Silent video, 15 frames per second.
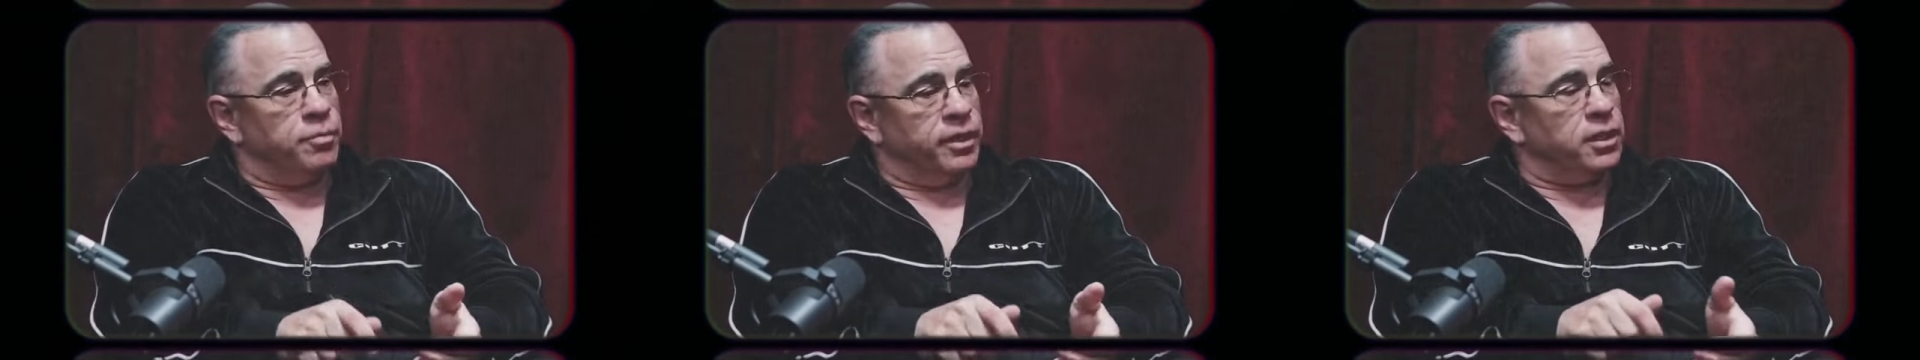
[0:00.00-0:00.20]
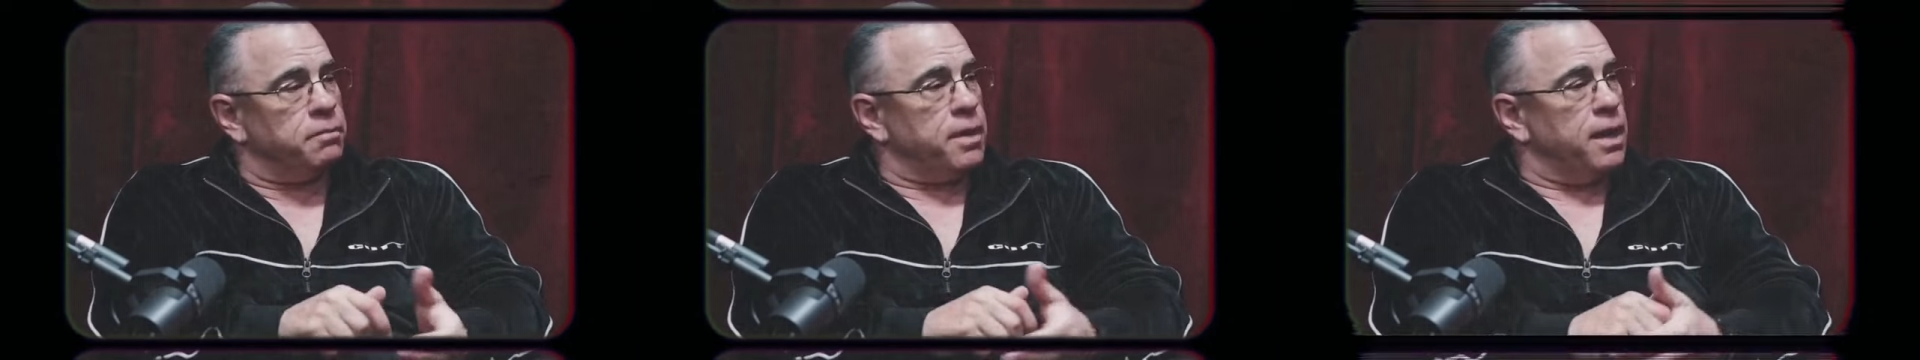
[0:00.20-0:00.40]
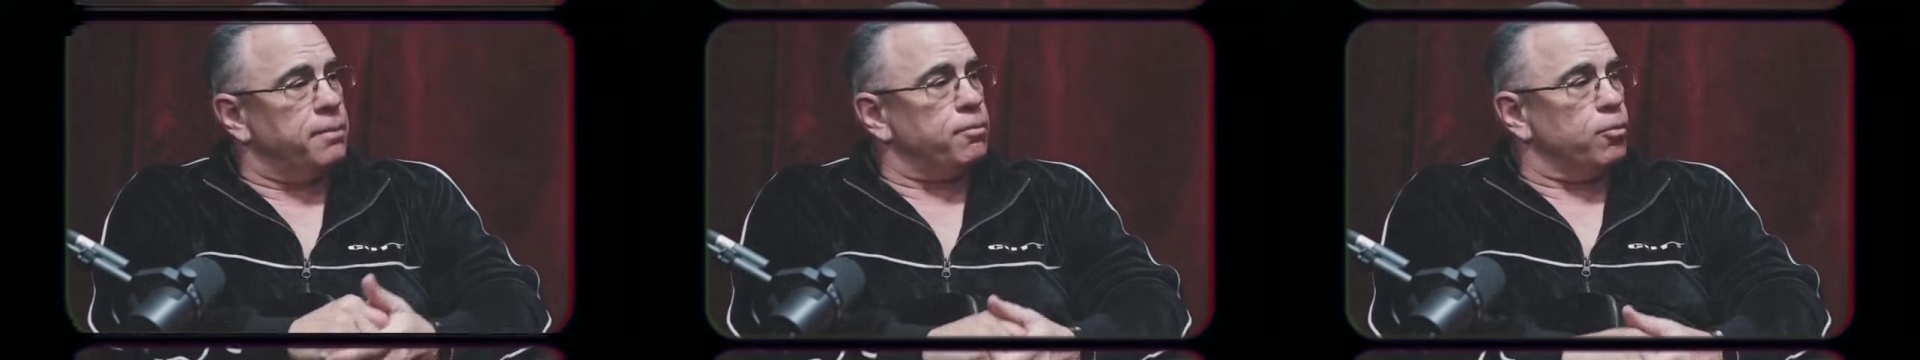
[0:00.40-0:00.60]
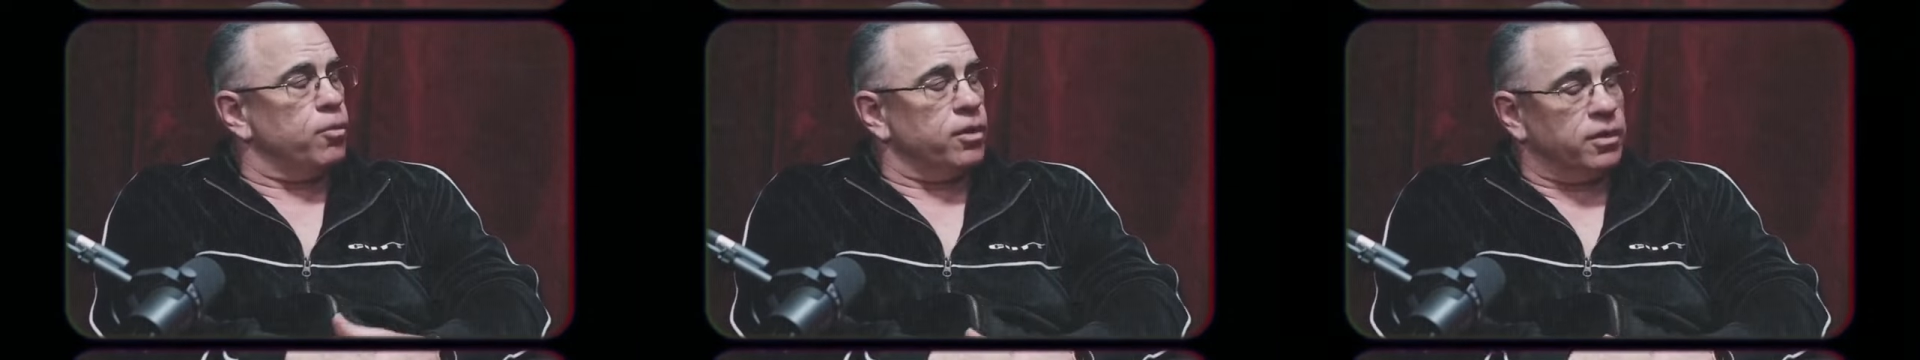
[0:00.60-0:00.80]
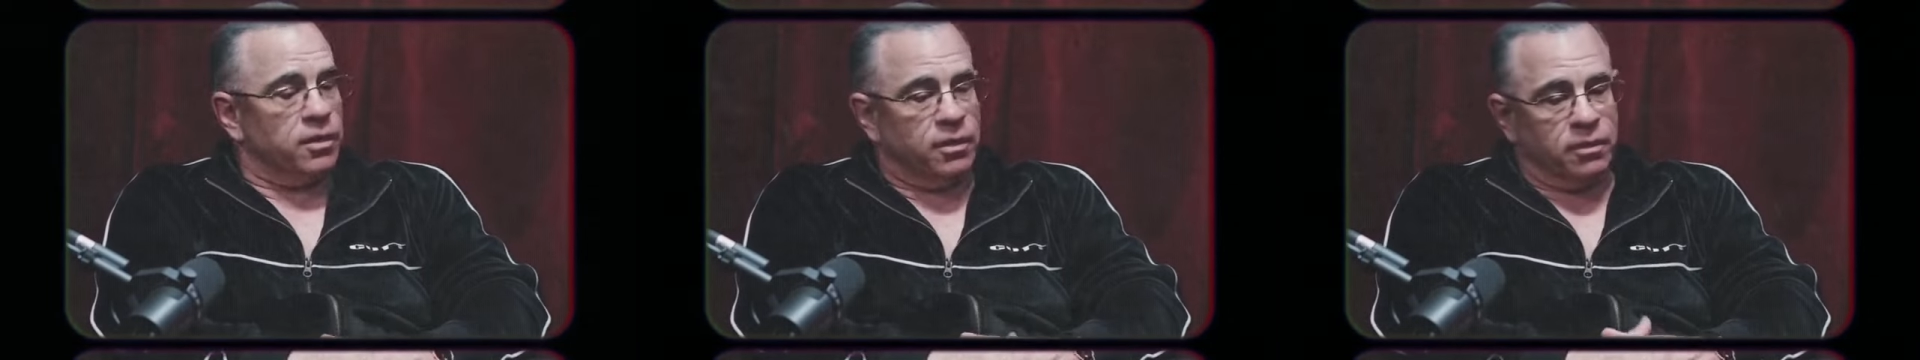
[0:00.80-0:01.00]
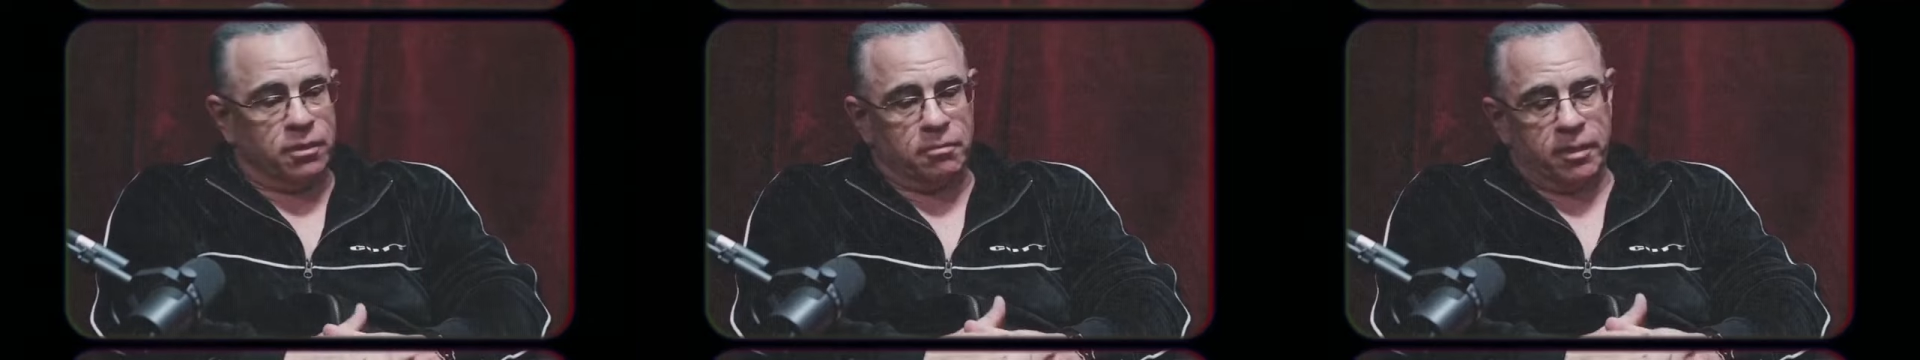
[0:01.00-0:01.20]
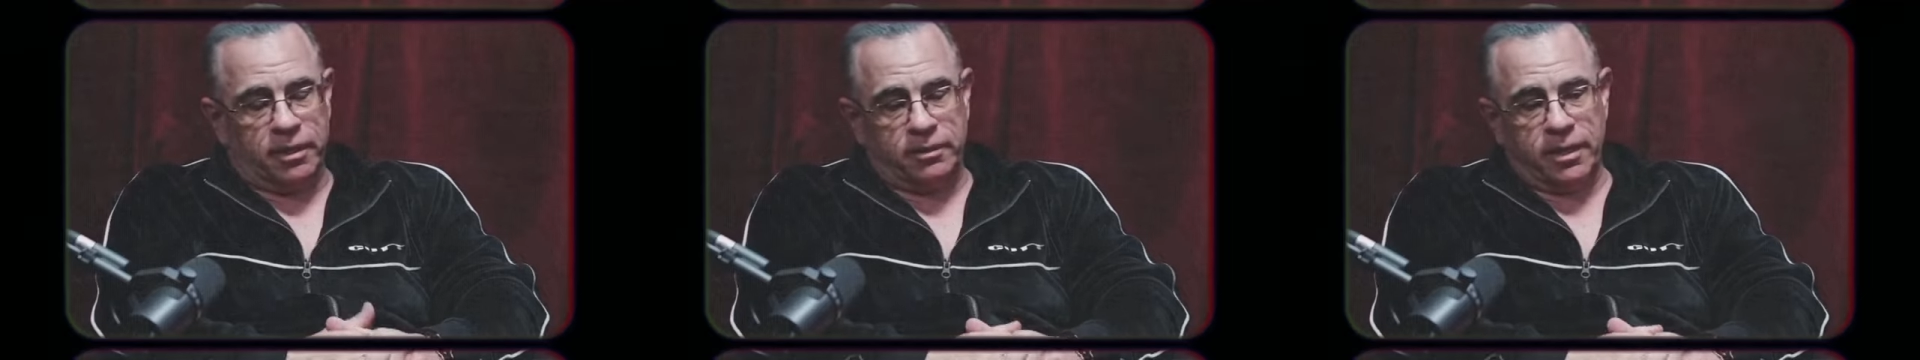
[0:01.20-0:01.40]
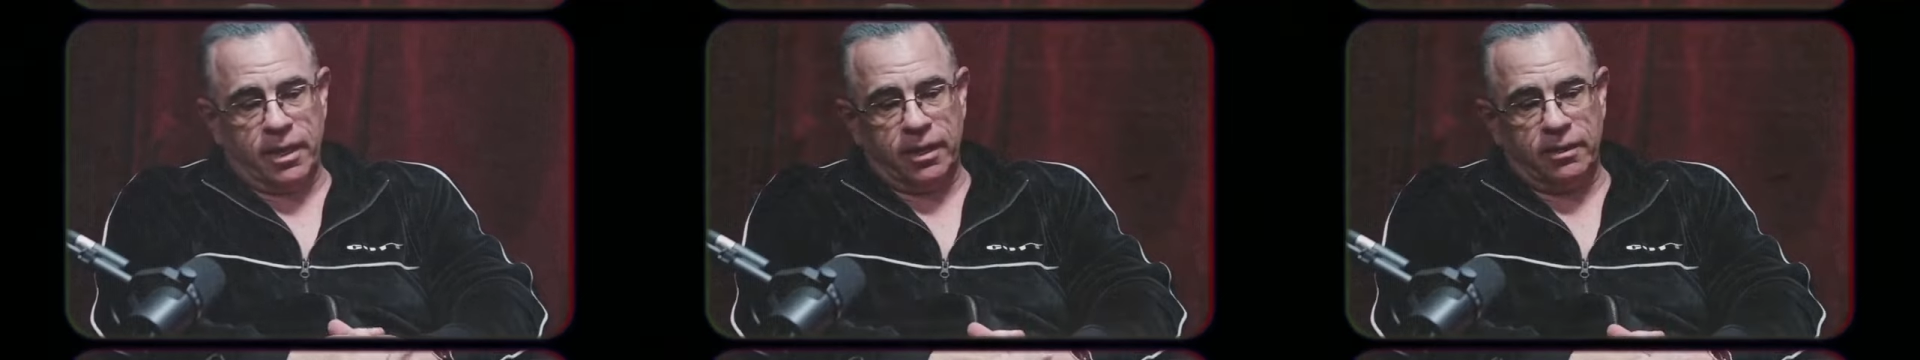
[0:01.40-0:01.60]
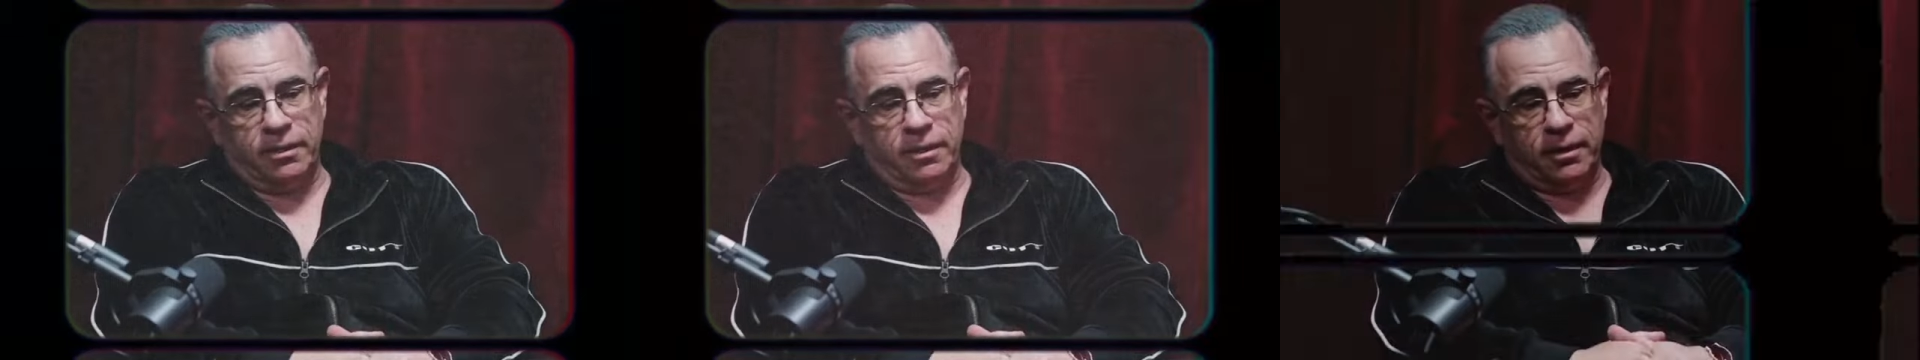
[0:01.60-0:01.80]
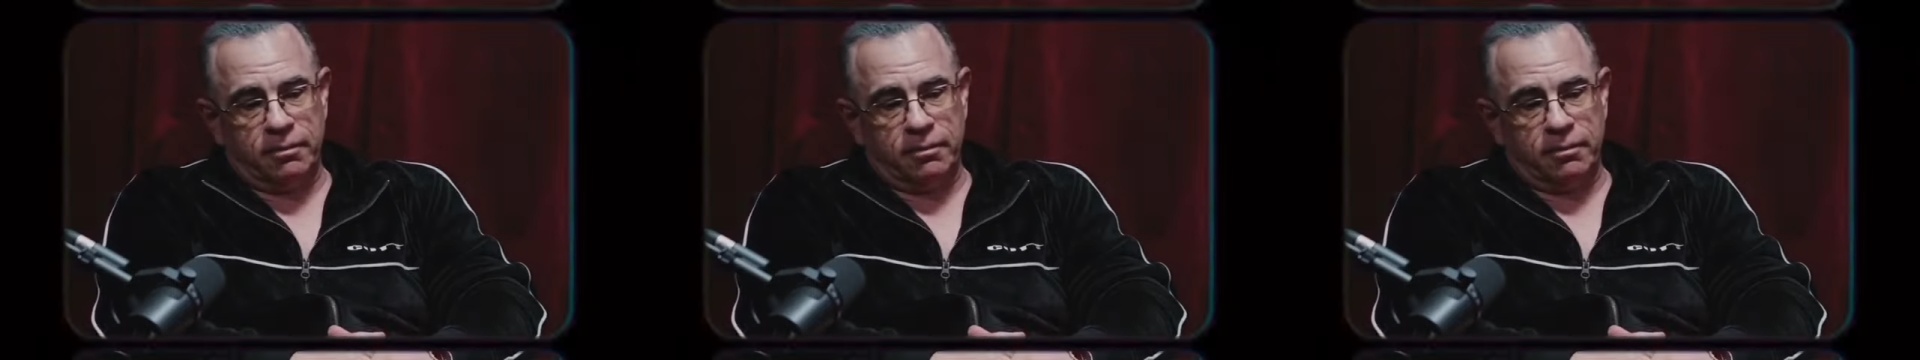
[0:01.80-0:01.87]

bring the paperwork in to my dad,